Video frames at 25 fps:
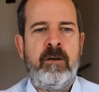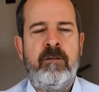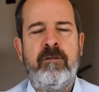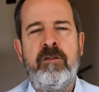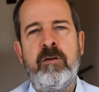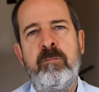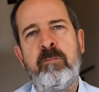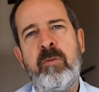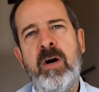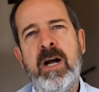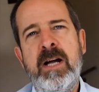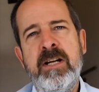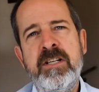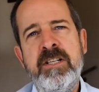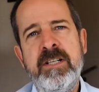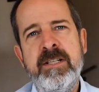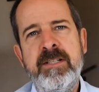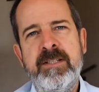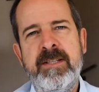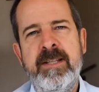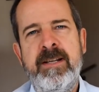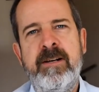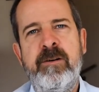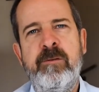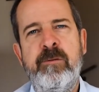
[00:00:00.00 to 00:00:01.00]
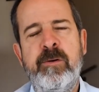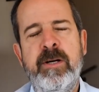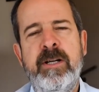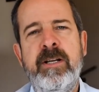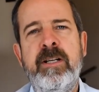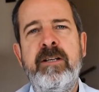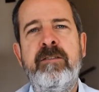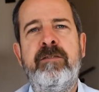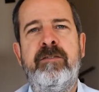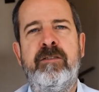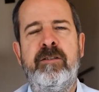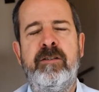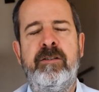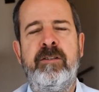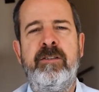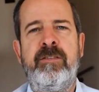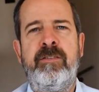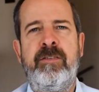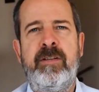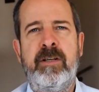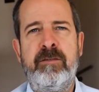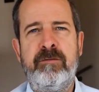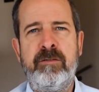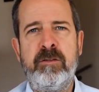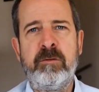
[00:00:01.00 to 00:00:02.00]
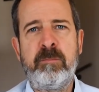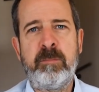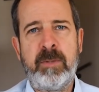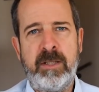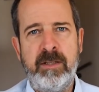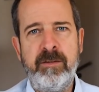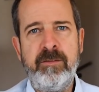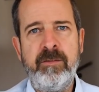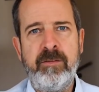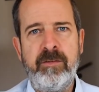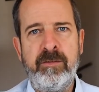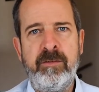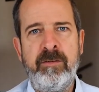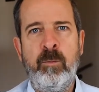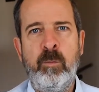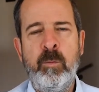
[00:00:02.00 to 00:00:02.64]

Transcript: For projects that are running for several months,